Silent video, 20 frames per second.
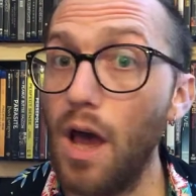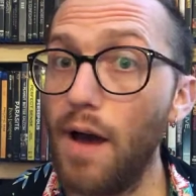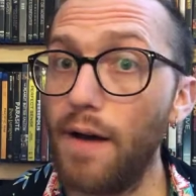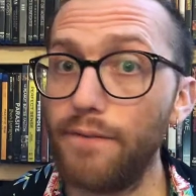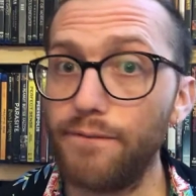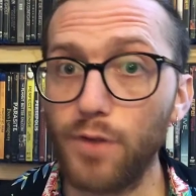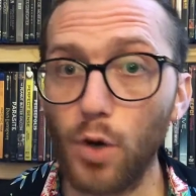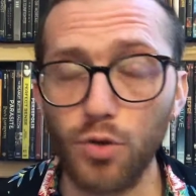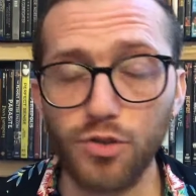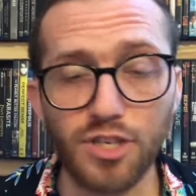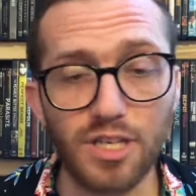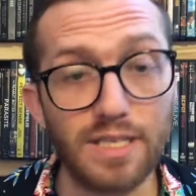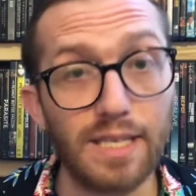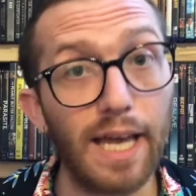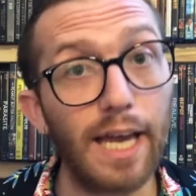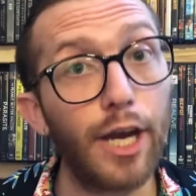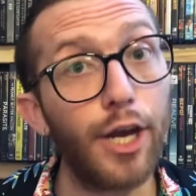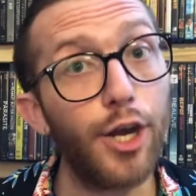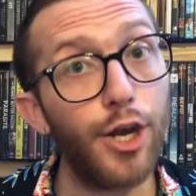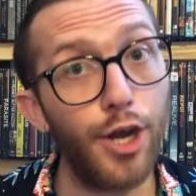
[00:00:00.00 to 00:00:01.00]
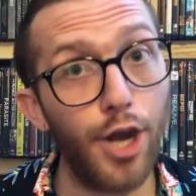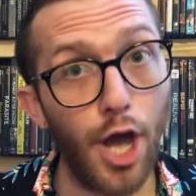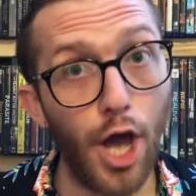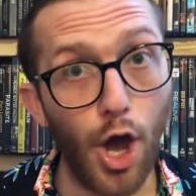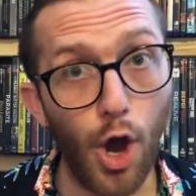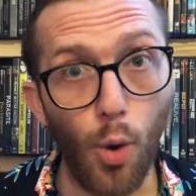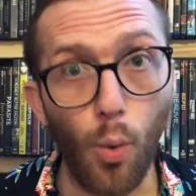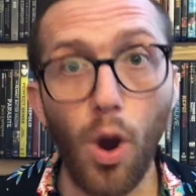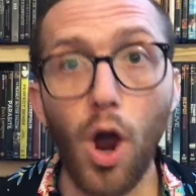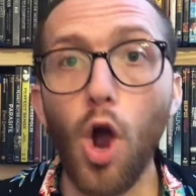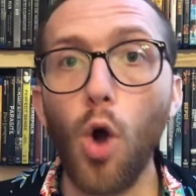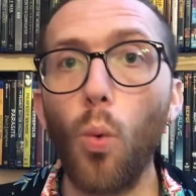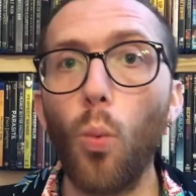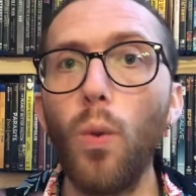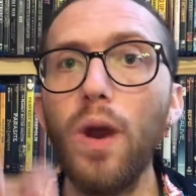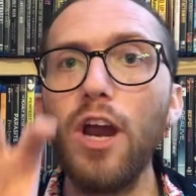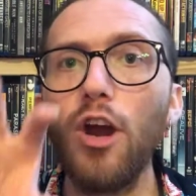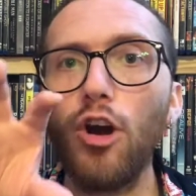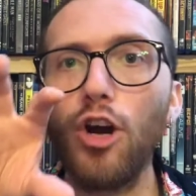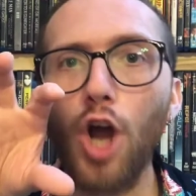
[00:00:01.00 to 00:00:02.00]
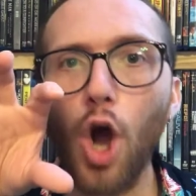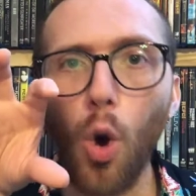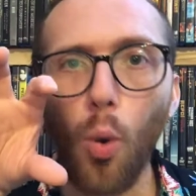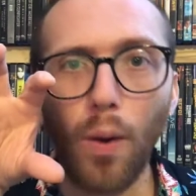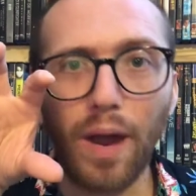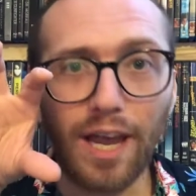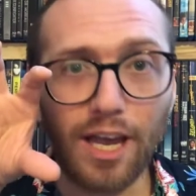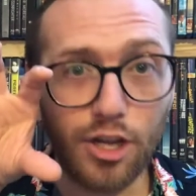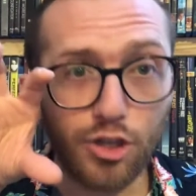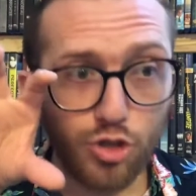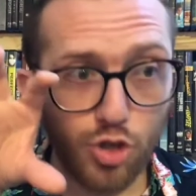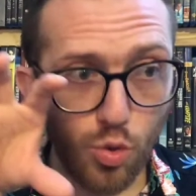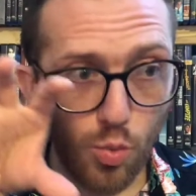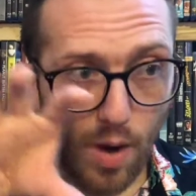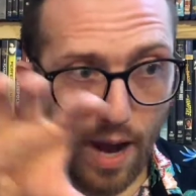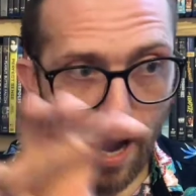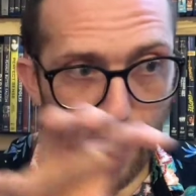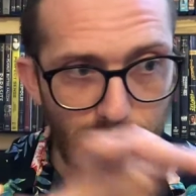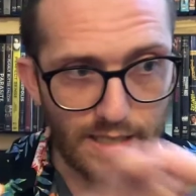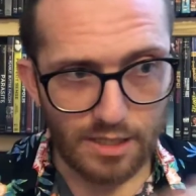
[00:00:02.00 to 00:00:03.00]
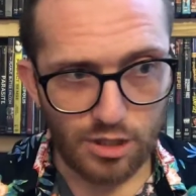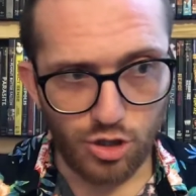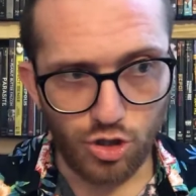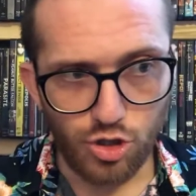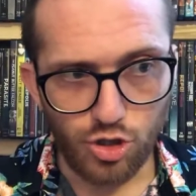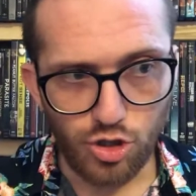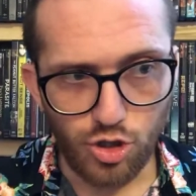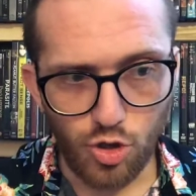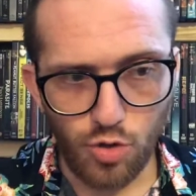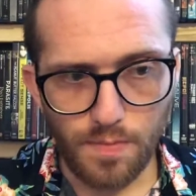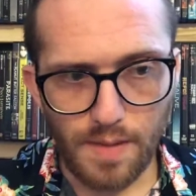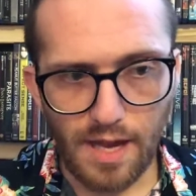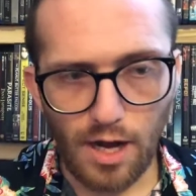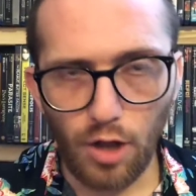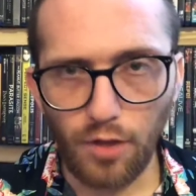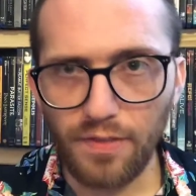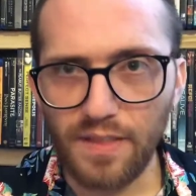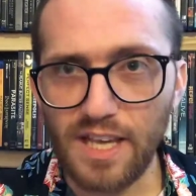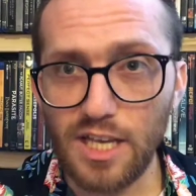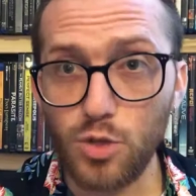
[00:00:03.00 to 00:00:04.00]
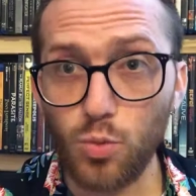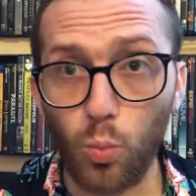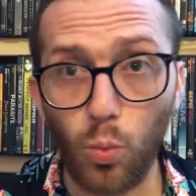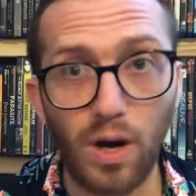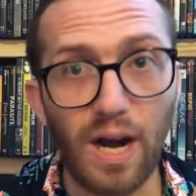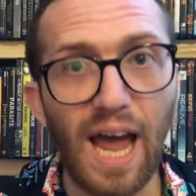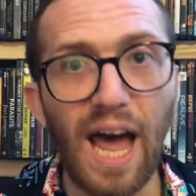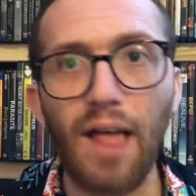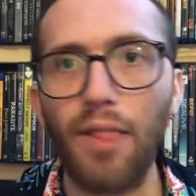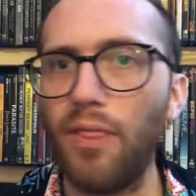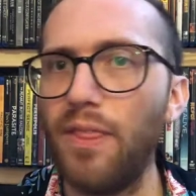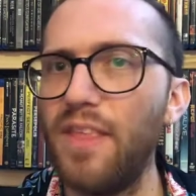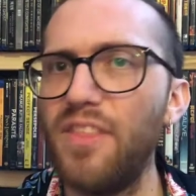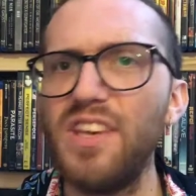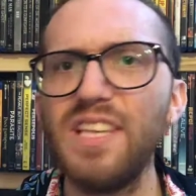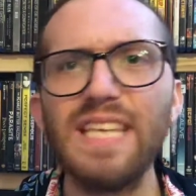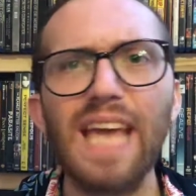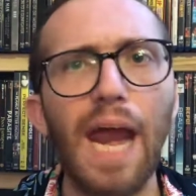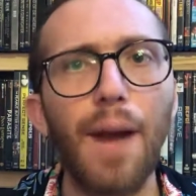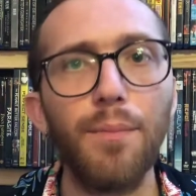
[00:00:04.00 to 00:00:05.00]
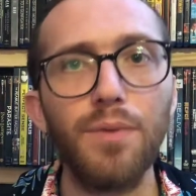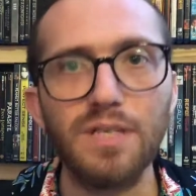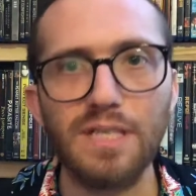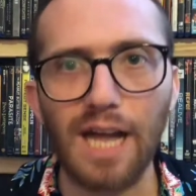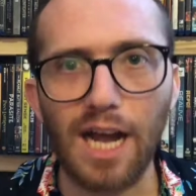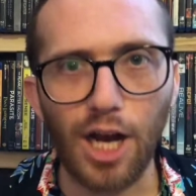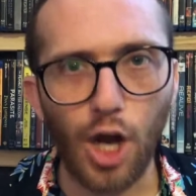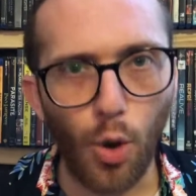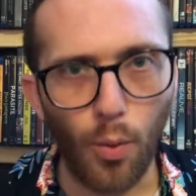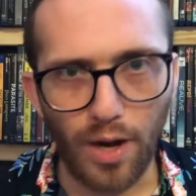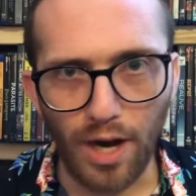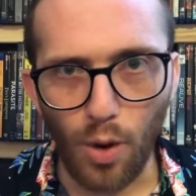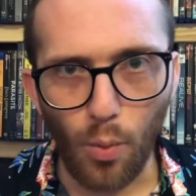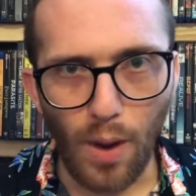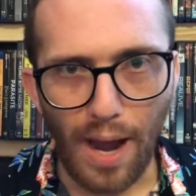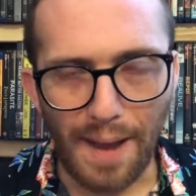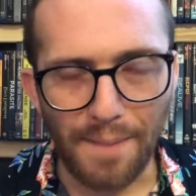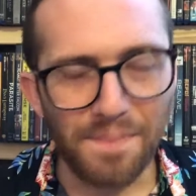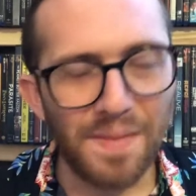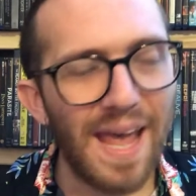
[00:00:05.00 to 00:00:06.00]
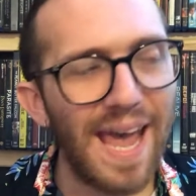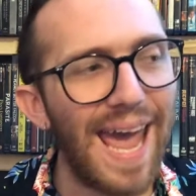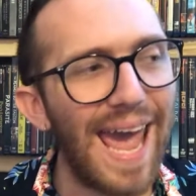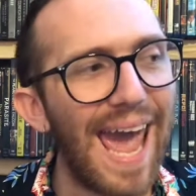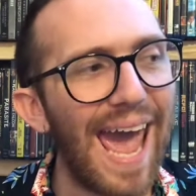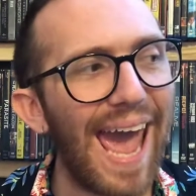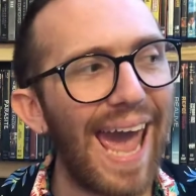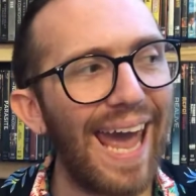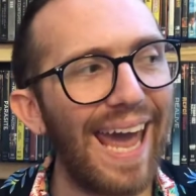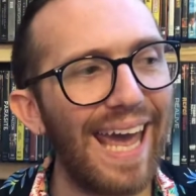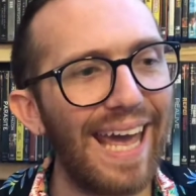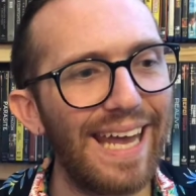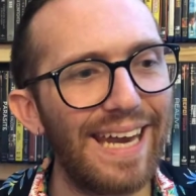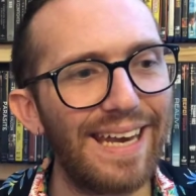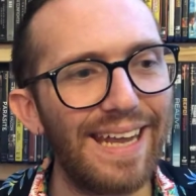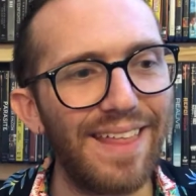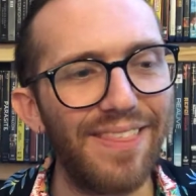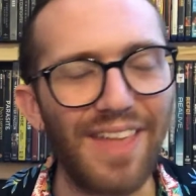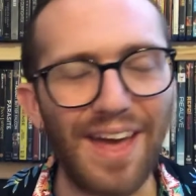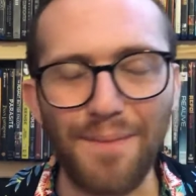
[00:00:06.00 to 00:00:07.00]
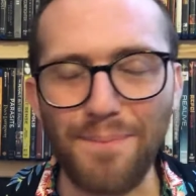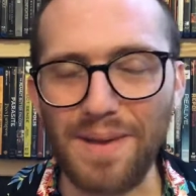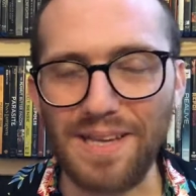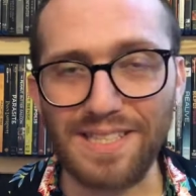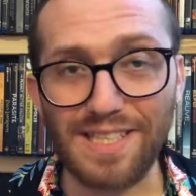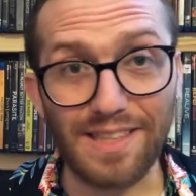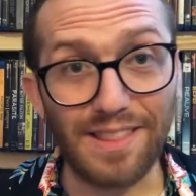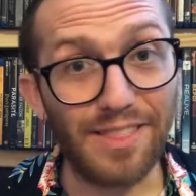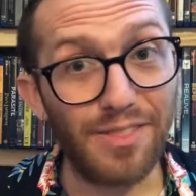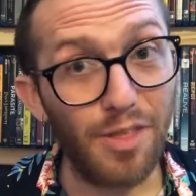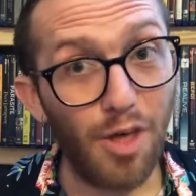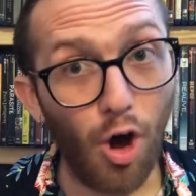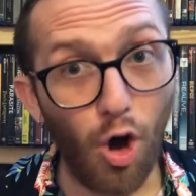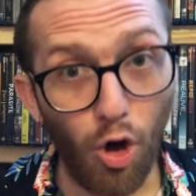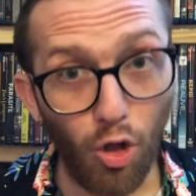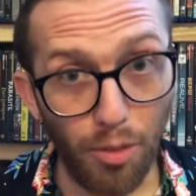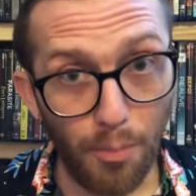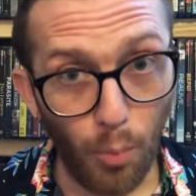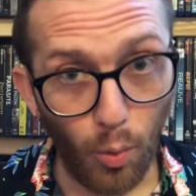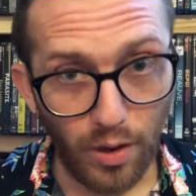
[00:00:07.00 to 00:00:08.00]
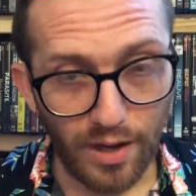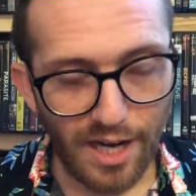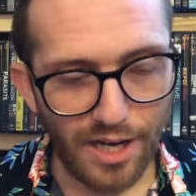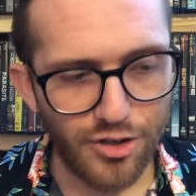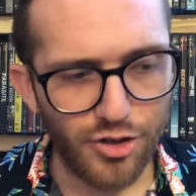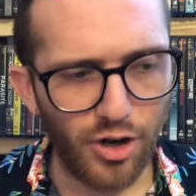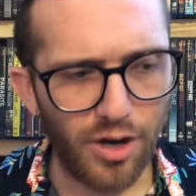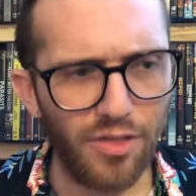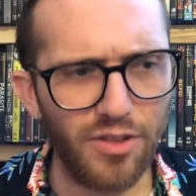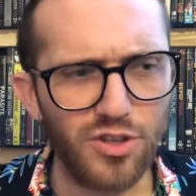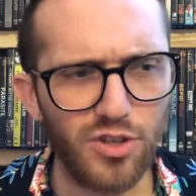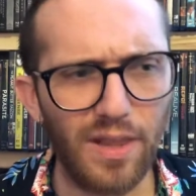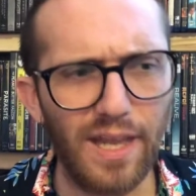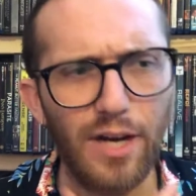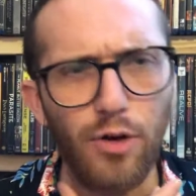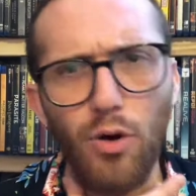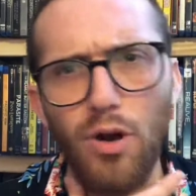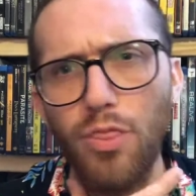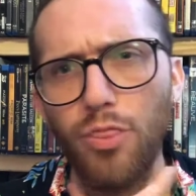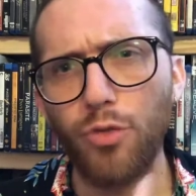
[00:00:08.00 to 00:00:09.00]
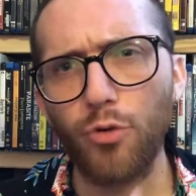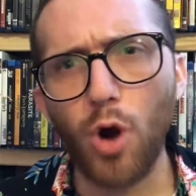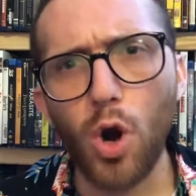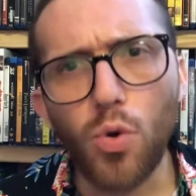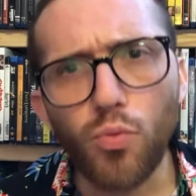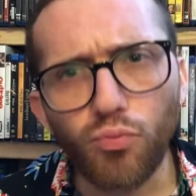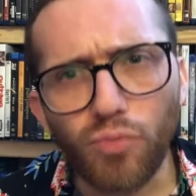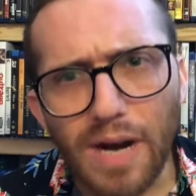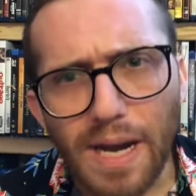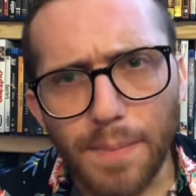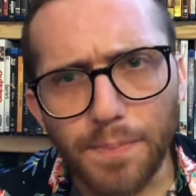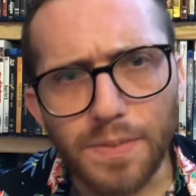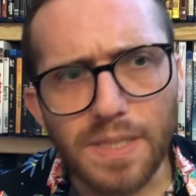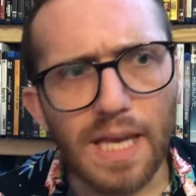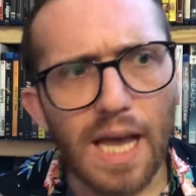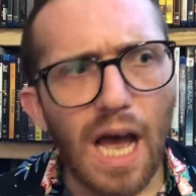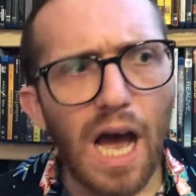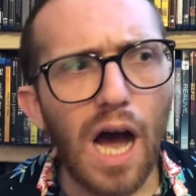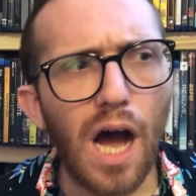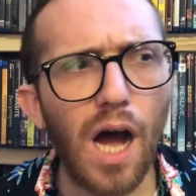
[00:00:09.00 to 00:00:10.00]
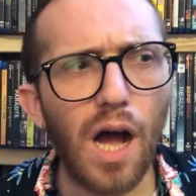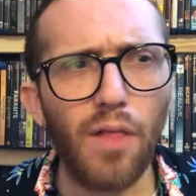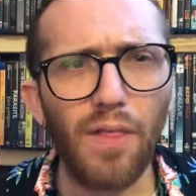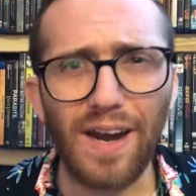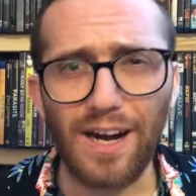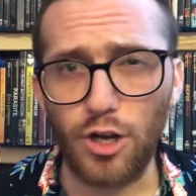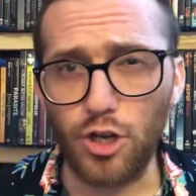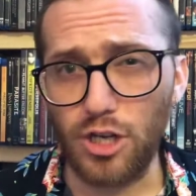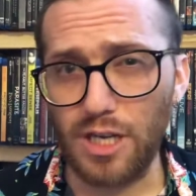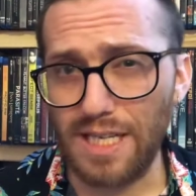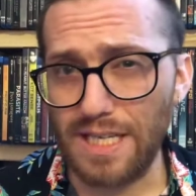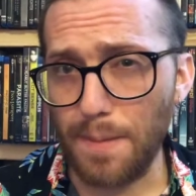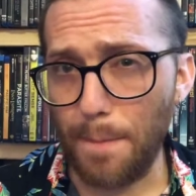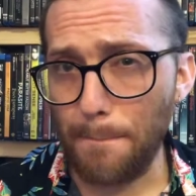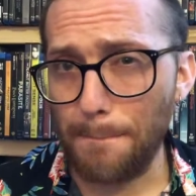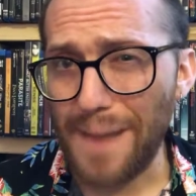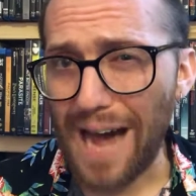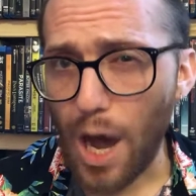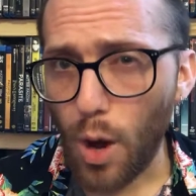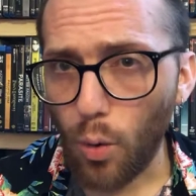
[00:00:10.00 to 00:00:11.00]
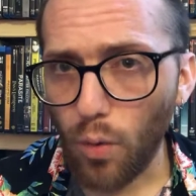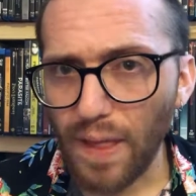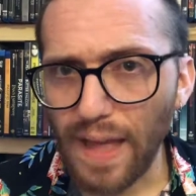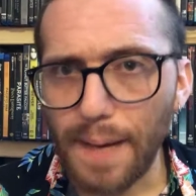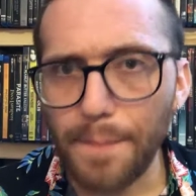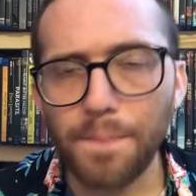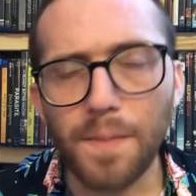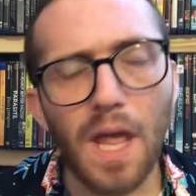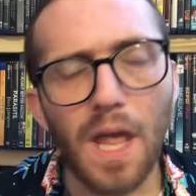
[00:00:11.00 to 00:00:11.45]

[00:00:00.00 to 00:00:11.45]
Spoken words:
Fulci's like, no, we are going to zoom in on this. This camera's not going away. And that makes it all the more gut-churning. There's a lot of great throat rips, a lot of good disemboweling,